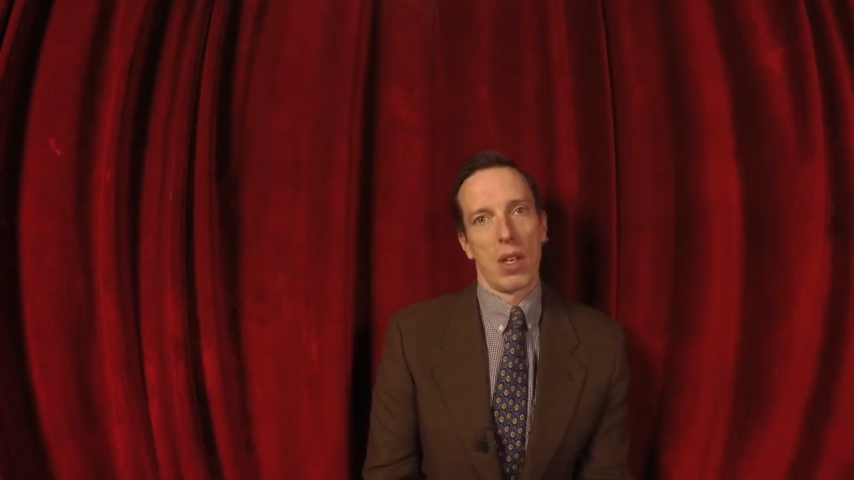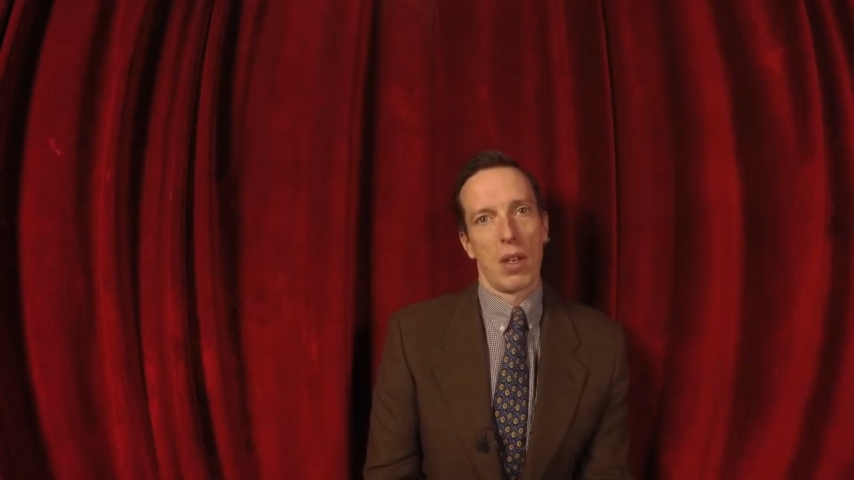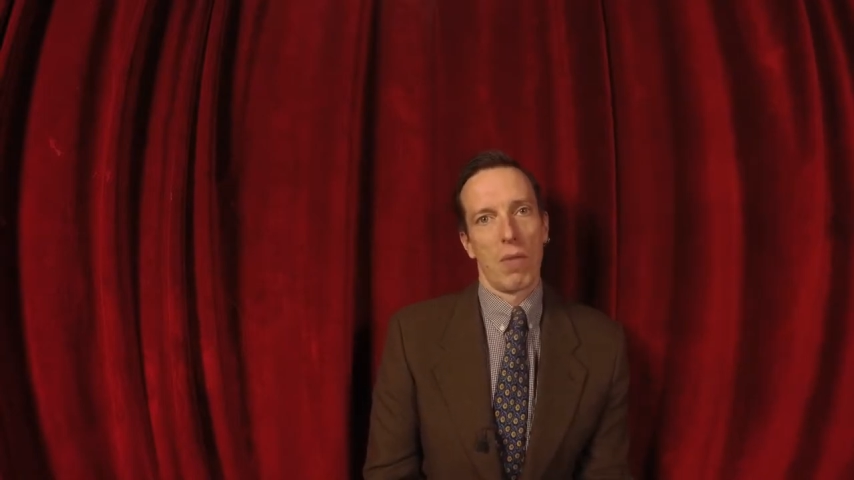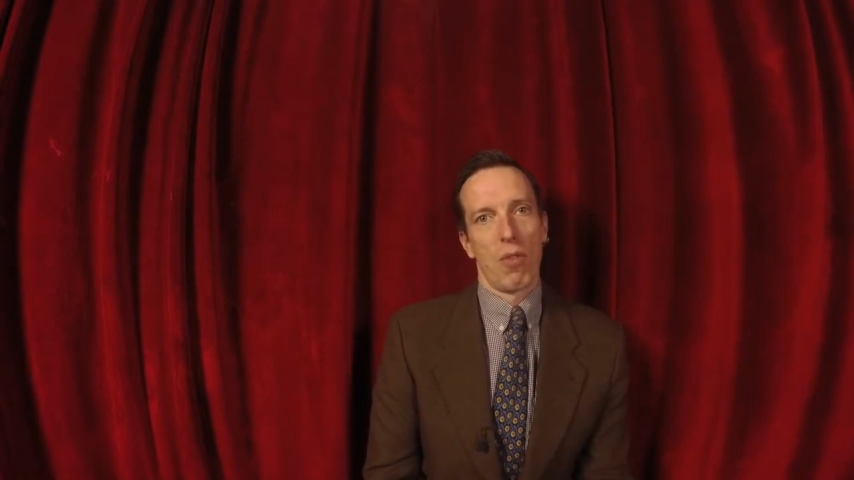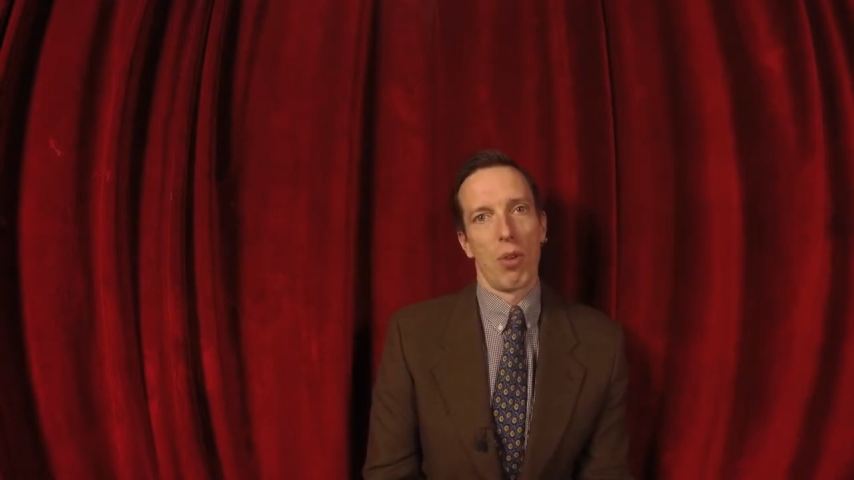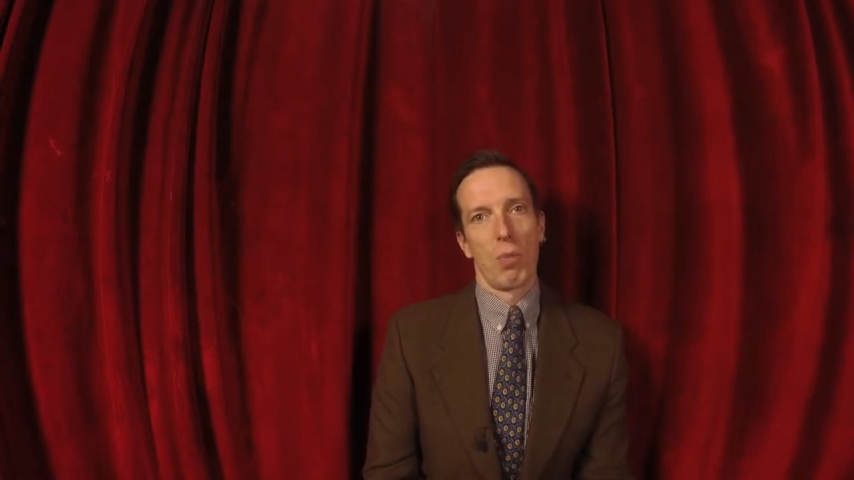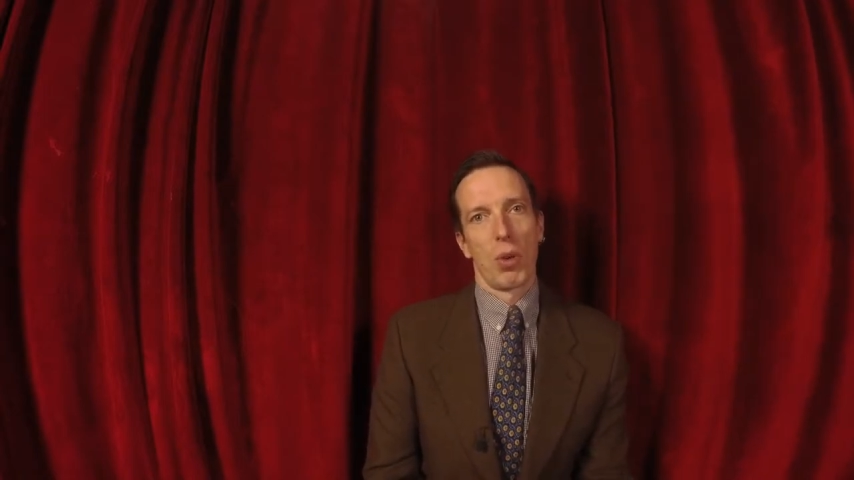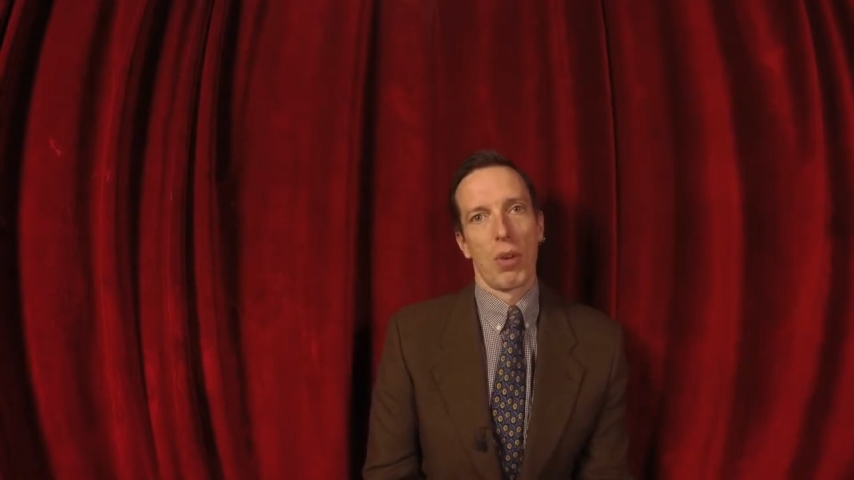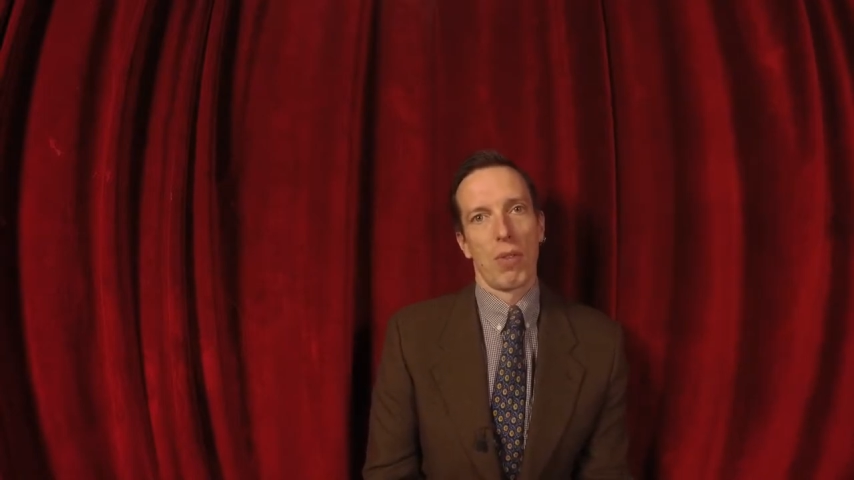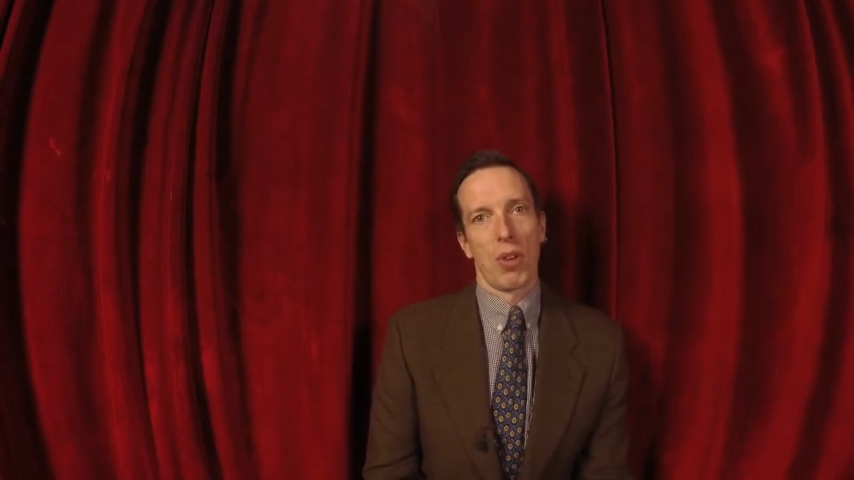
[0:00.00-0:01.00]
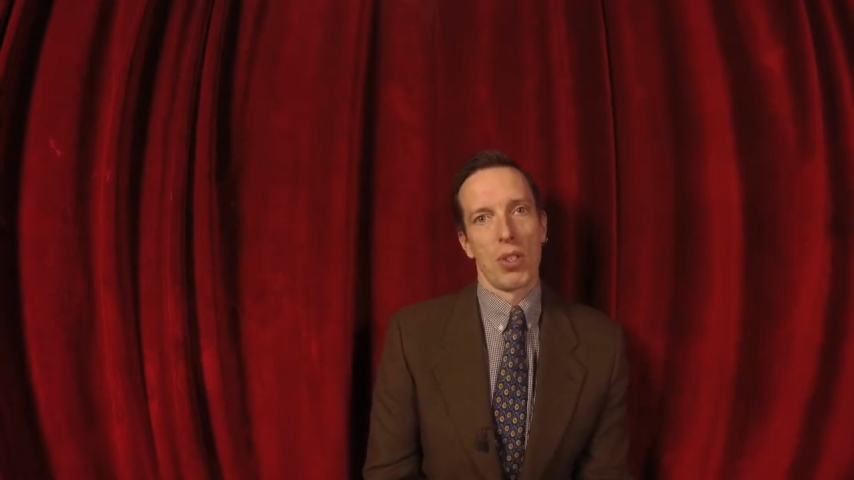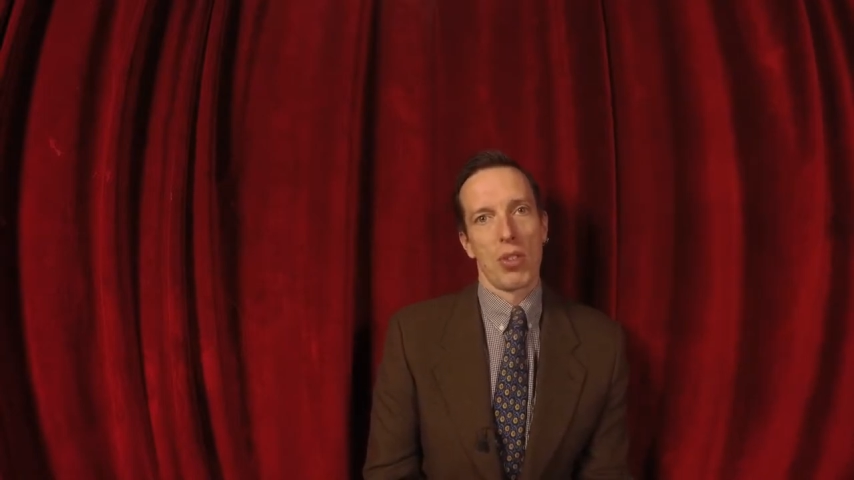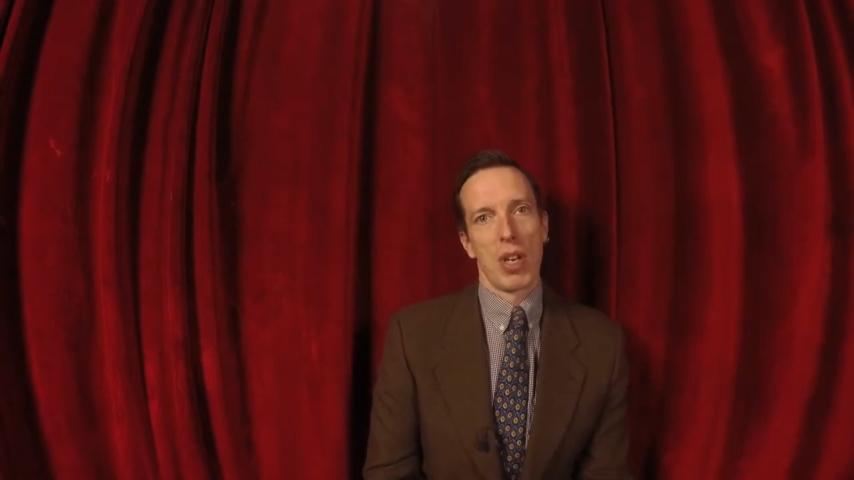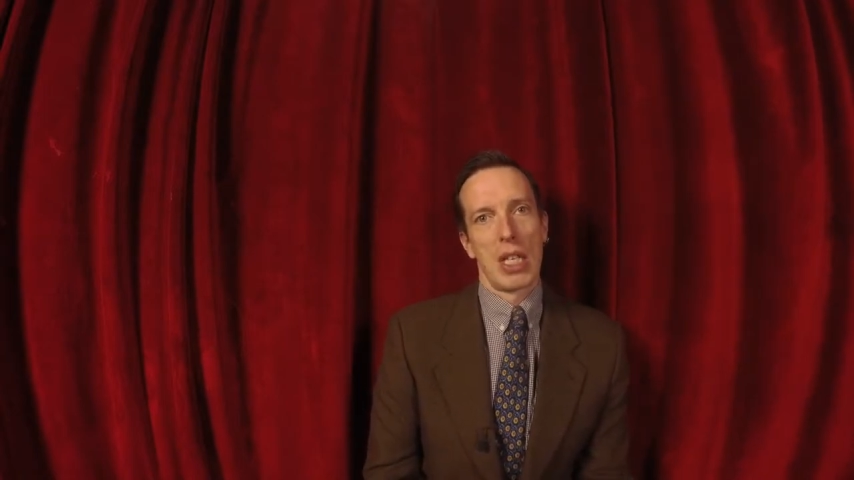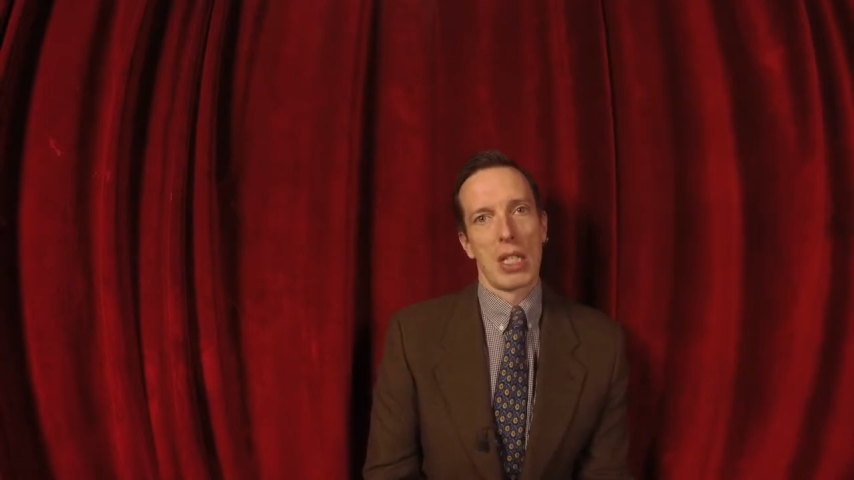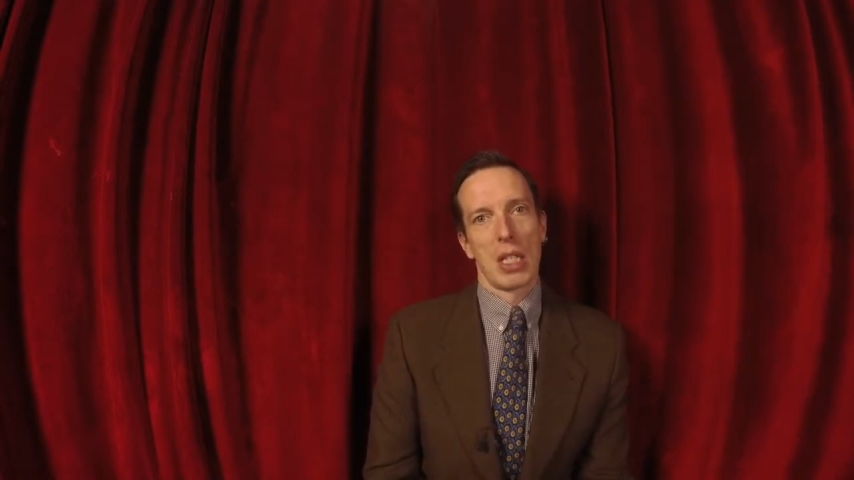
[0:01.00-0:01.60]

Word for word: a phone book of constraints